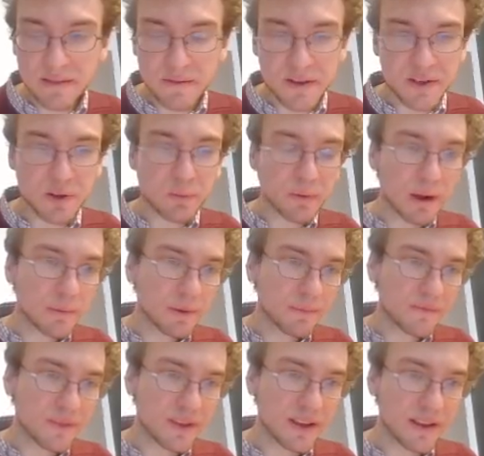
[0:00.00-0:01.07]
the physical
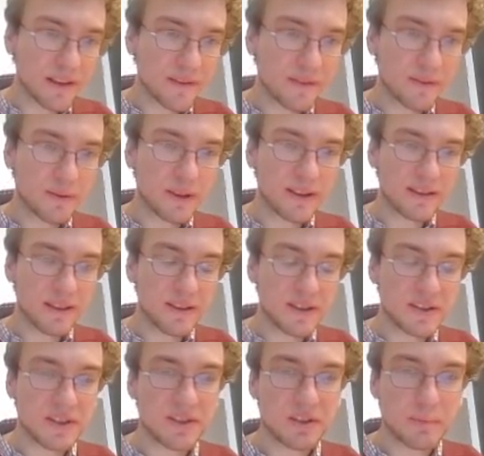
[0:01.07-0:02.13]
problem that
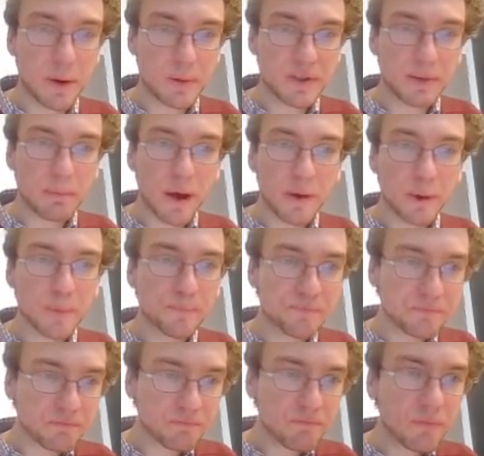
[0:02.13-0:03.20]
this is supposed to model.
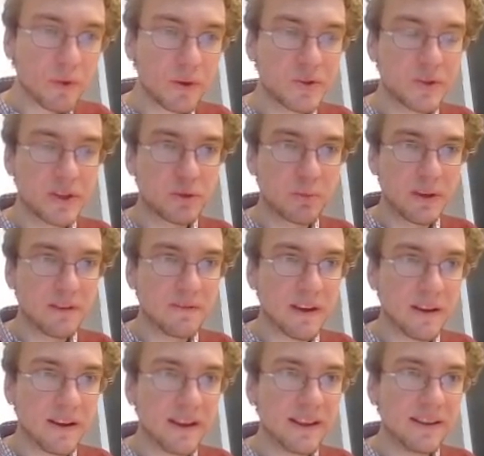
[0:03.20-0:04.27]
So this will
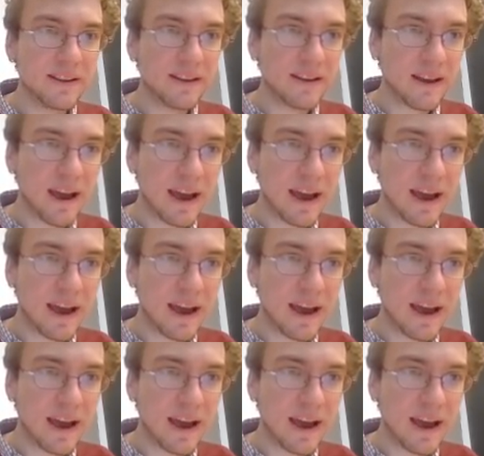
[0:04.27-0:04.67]
be a